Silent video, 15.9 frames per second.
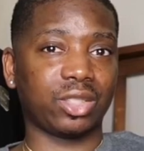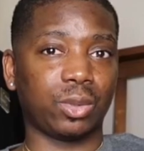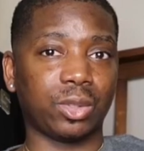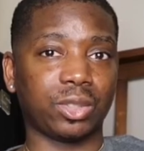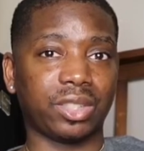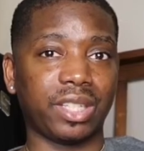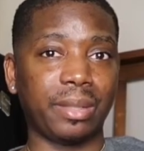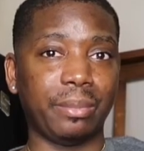
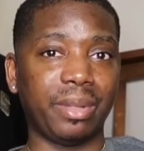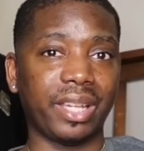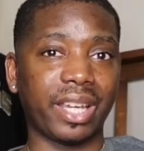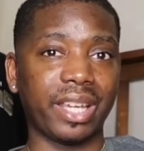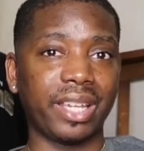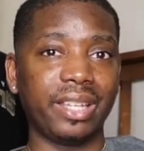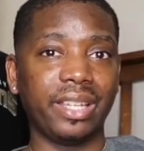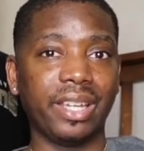towards the
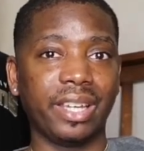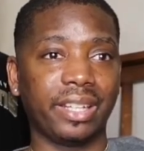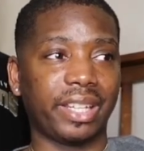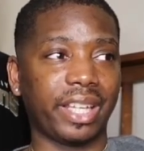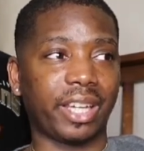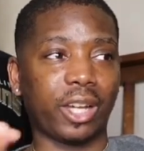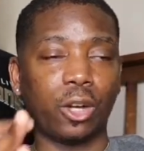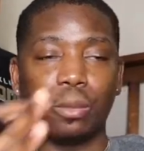NBA
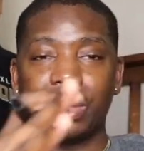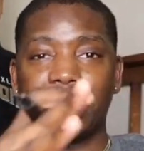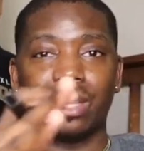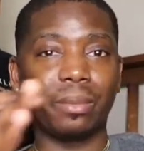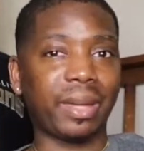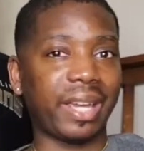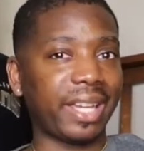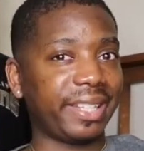that Kobe and
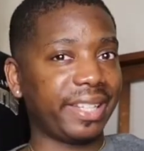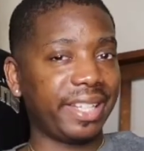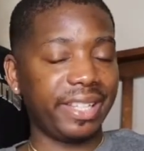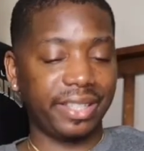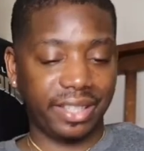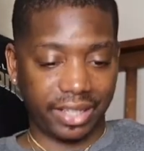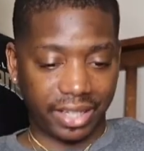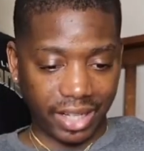them had that
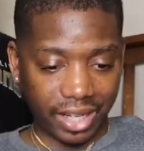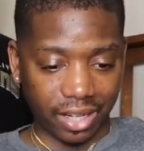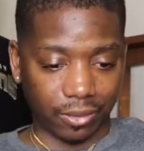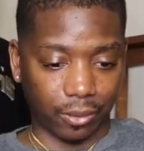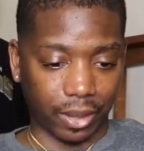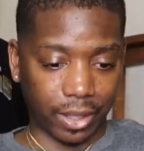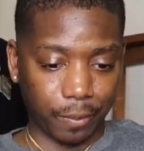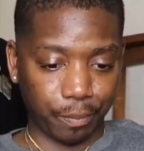he didn't
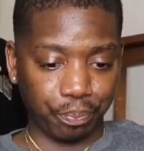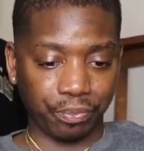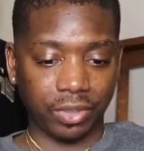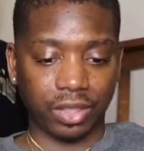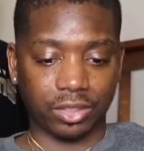have, right?